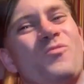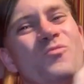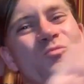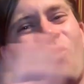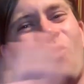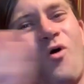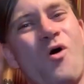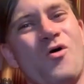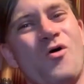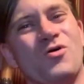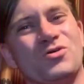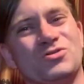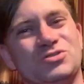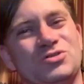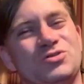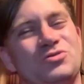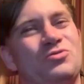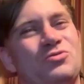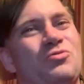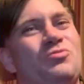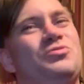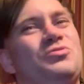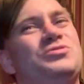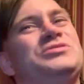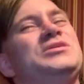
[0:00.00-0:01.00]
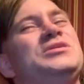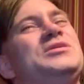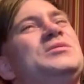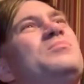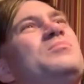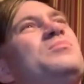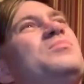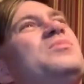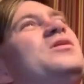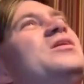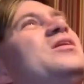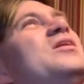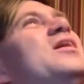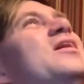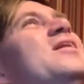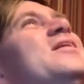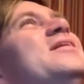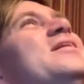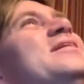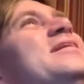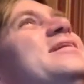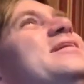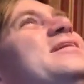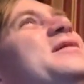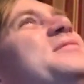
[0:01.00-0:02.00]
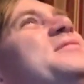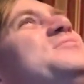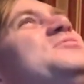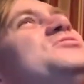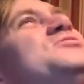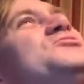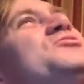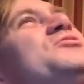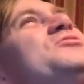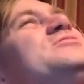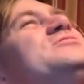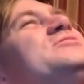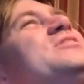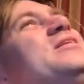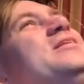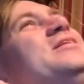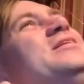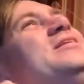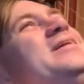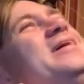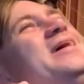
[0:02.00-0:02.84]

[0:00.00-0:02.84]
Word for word: walls are oozing blood, and I'm just going to say,